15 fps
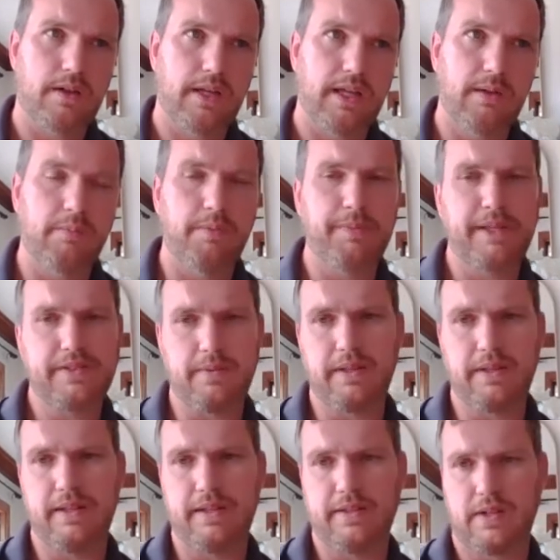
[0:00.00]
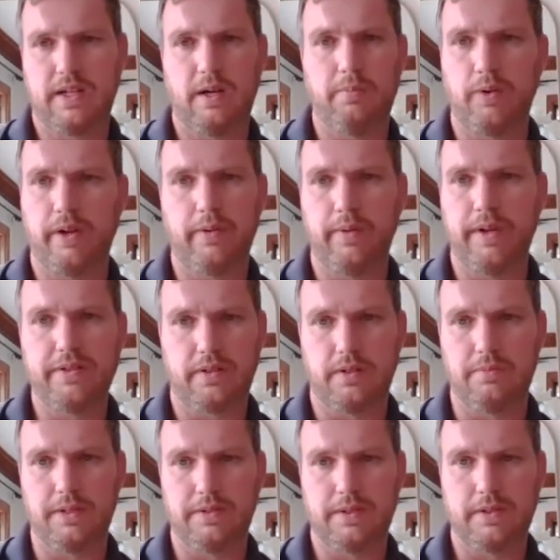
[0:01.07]
implement something that's going to help run the rest of
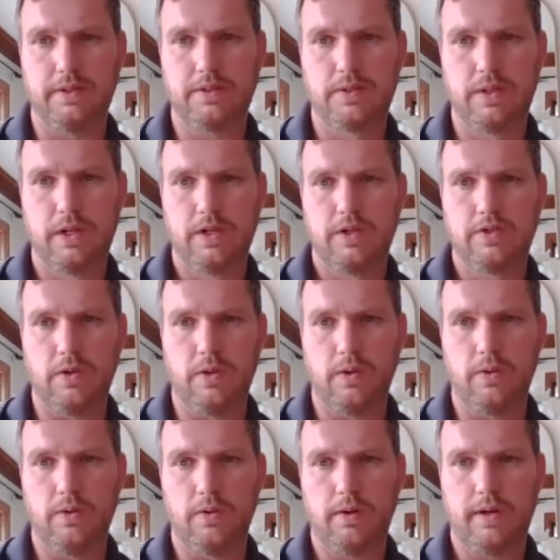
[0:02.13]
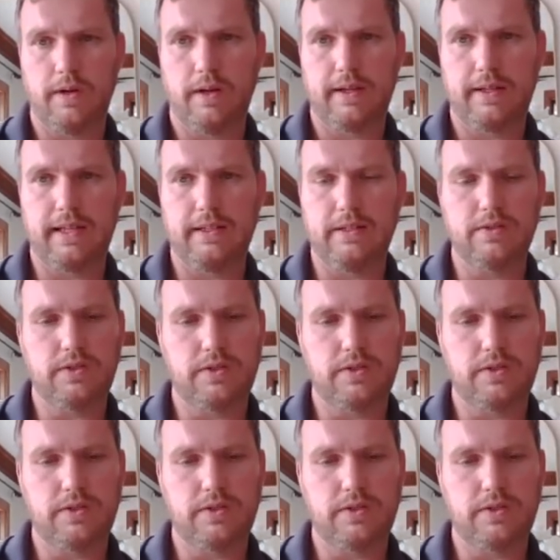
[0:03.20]
their business. So again, you